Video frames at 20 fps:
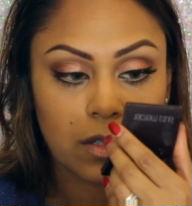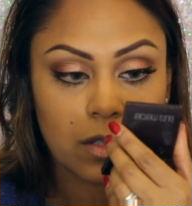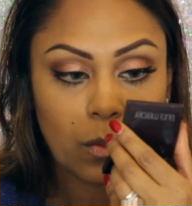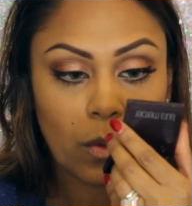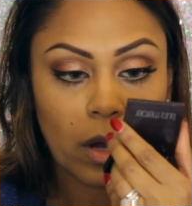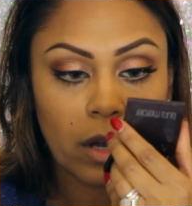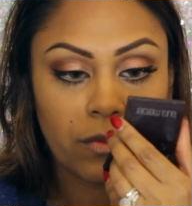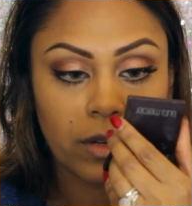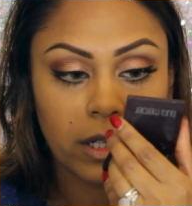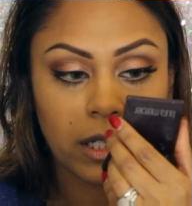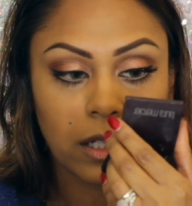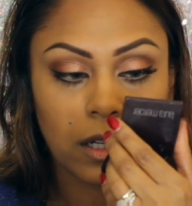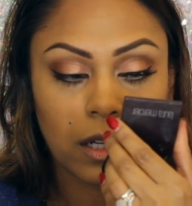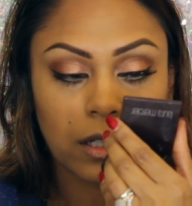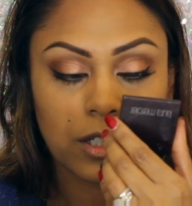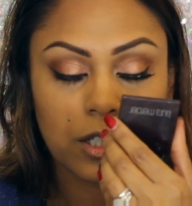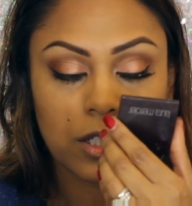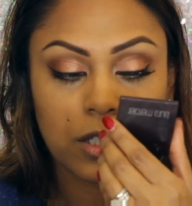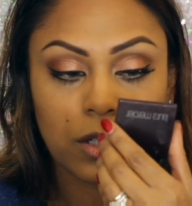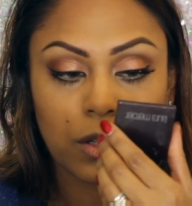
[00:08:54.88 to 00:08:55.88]
So what I really
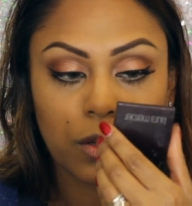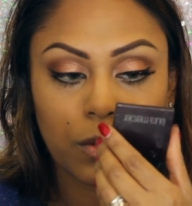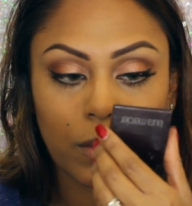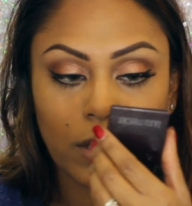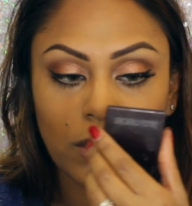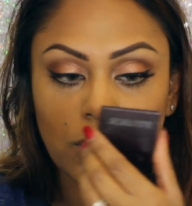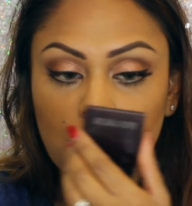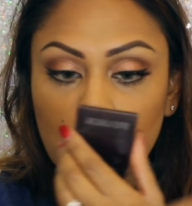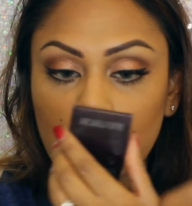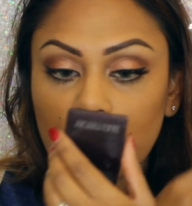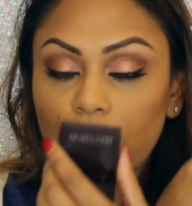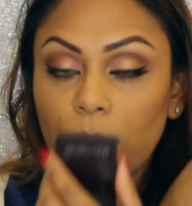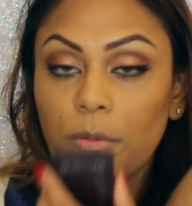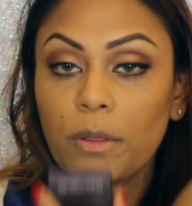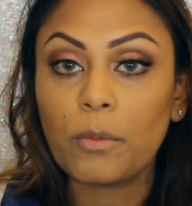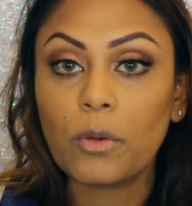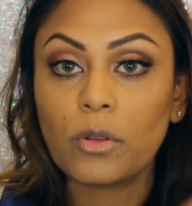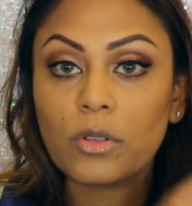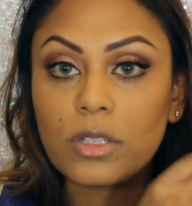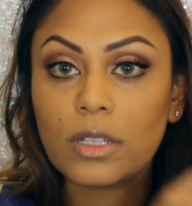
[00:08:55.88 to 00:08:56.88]
like to do is just drop
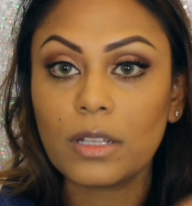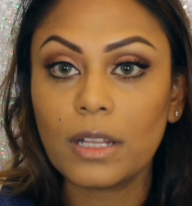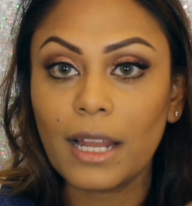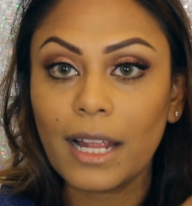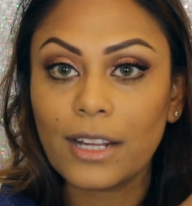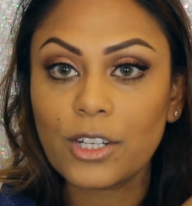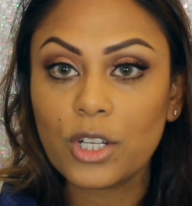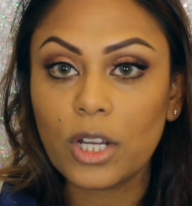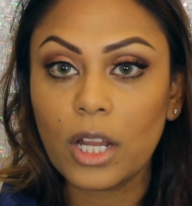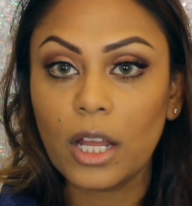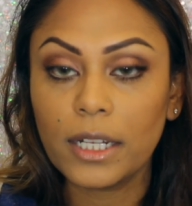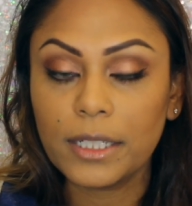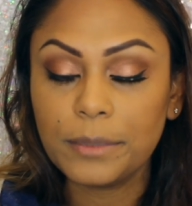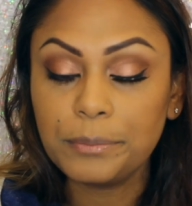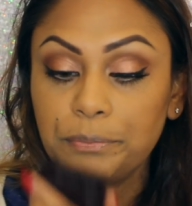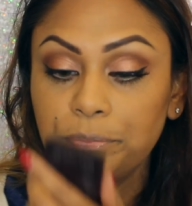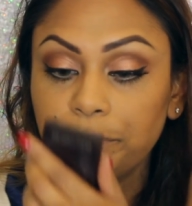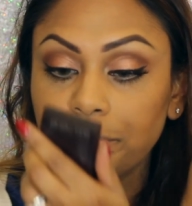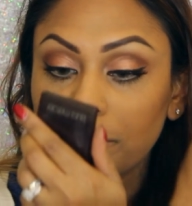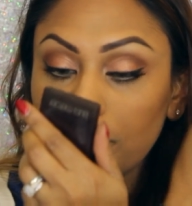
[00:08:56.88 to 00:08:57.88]
them onto the lash
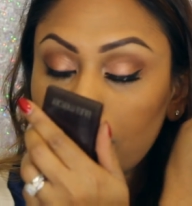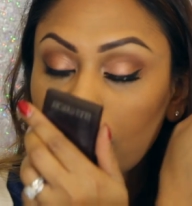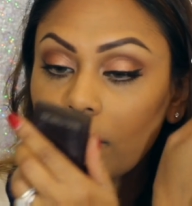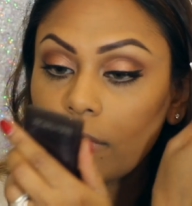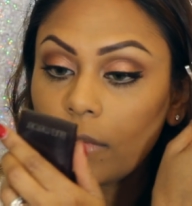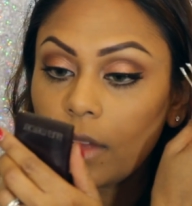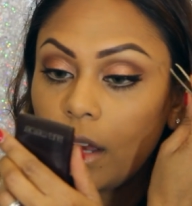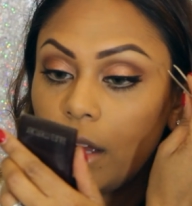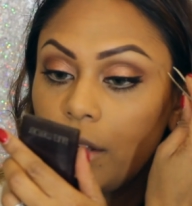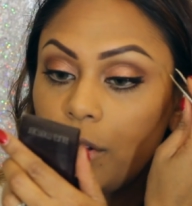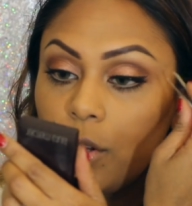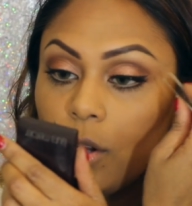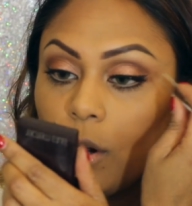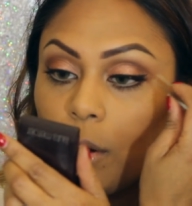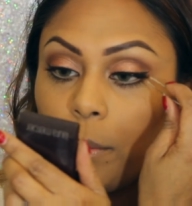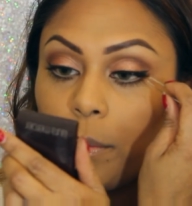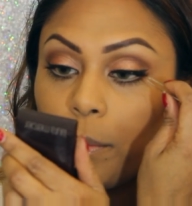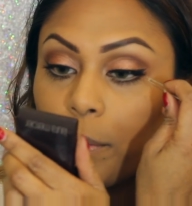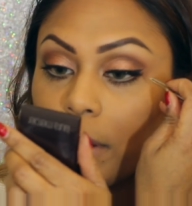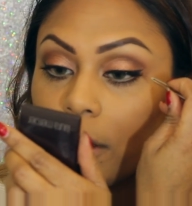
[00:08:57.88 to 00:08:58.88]
line and
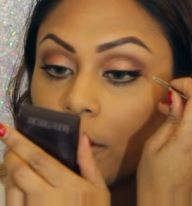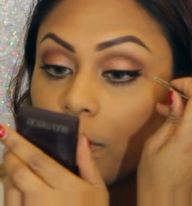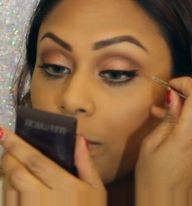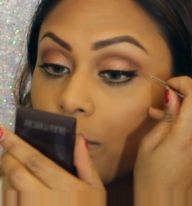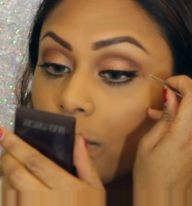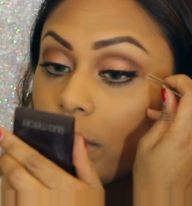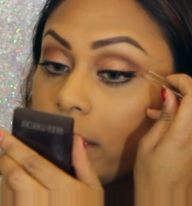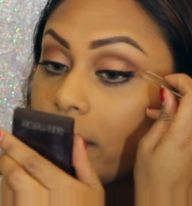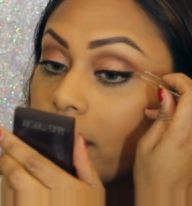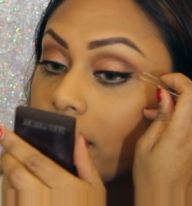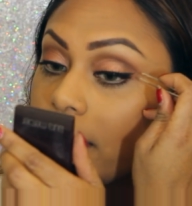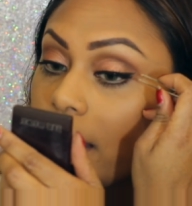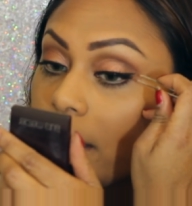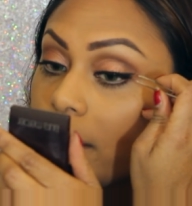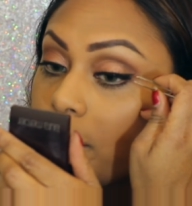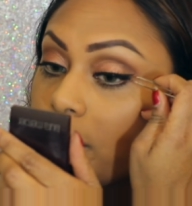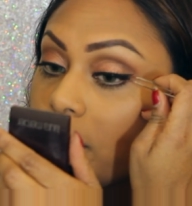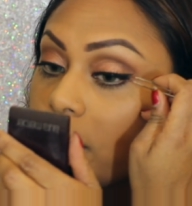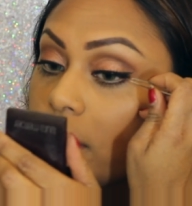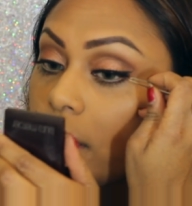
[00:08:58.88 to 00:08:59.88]
not kind of really
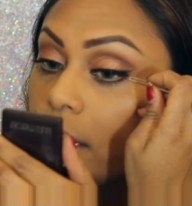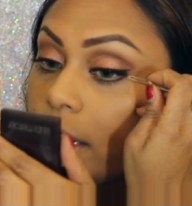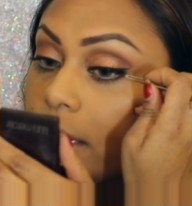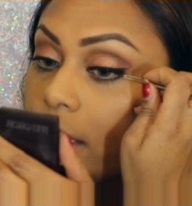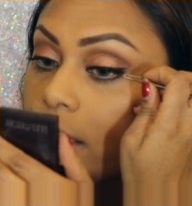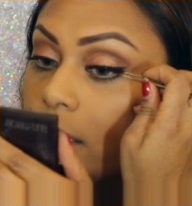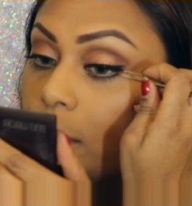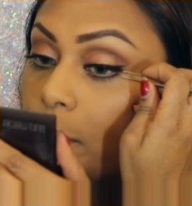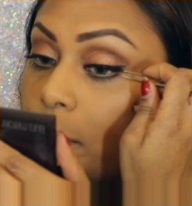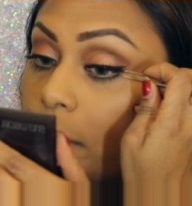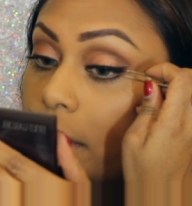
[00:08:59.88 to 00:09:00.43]
get them stuck into the